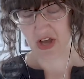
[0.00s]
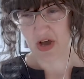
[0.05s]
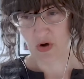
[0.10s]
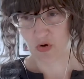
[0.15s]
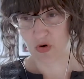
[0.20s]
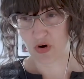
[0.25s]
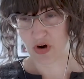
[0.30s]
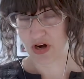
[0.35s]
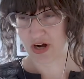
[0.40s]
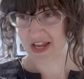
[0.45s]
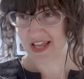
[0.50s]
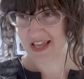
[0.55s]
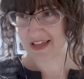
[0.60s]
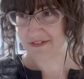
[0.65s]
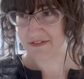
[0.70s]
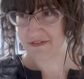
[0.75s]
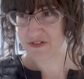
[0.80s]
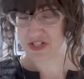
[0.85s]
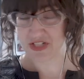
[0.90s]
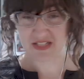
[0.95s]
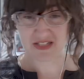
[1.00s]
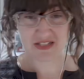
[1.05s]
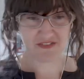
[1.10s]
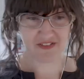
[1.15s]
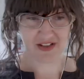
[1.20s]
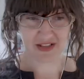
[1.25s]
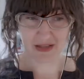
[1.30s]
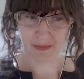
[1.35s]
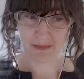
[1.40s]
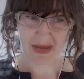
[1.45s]
or if just
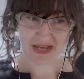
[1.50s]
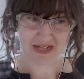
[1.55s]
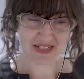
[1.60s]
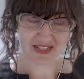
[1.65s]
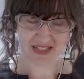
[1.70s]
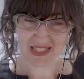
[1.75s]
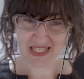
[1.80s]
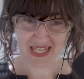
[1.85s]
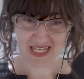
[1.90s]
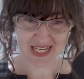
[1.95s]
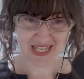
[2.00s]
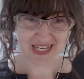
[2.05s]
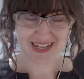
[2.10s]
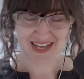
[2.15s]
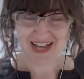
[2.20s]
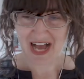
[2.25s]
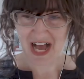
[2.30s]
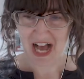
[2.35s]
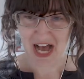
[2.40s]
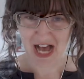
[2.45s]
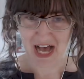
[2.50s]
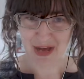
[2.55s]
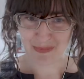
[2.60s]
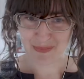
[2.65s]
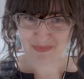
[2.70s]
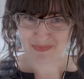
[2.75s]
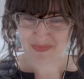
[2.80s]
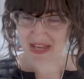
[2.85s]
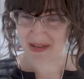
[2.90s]
developmentally um,